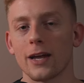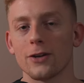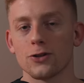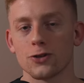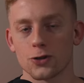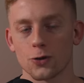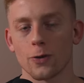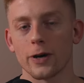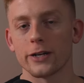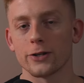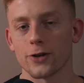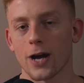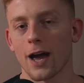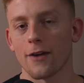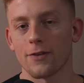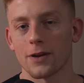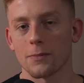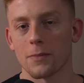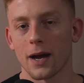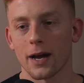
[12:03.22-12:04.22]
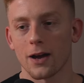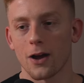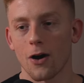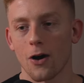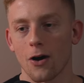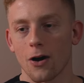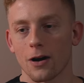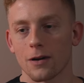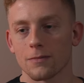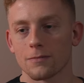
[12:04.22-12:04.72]
enjoy driving my
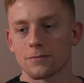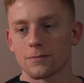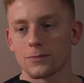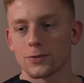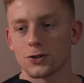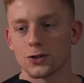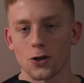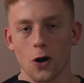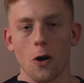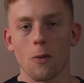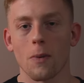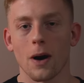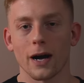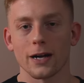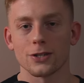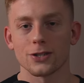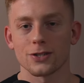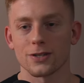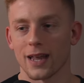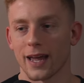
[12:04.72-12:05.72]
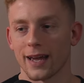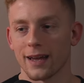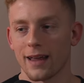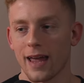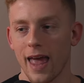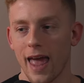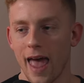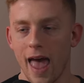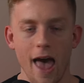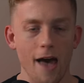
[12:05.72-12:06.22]
car so much. Like
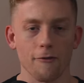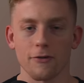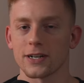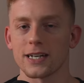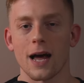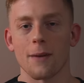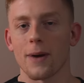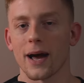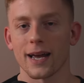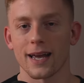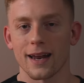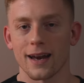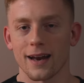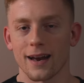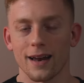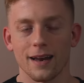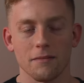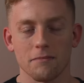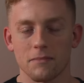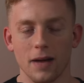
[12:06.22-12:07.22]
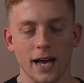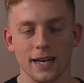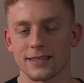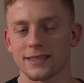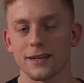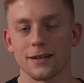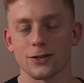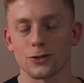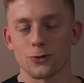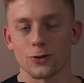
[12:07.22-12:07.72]
every time I get in it, I
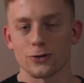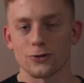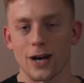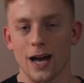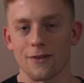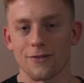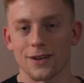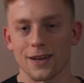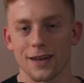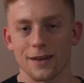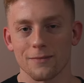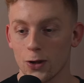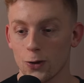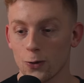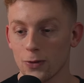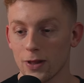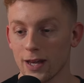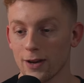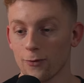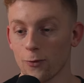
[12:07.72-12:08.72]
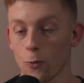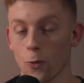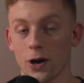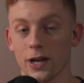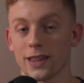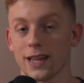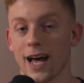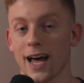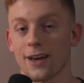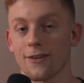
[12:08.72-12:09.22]
still enjoy driving it. You live
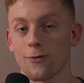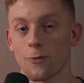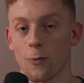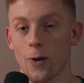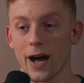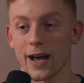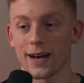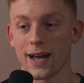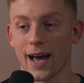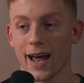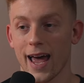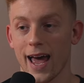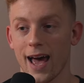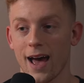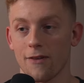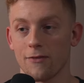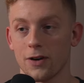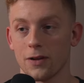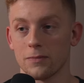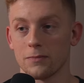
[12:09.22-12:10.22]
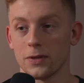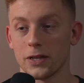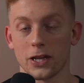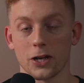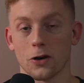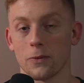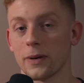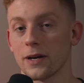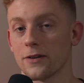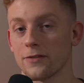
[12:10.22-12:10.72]
one life. Why not have a
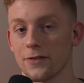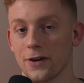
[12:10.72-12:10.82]
little bit of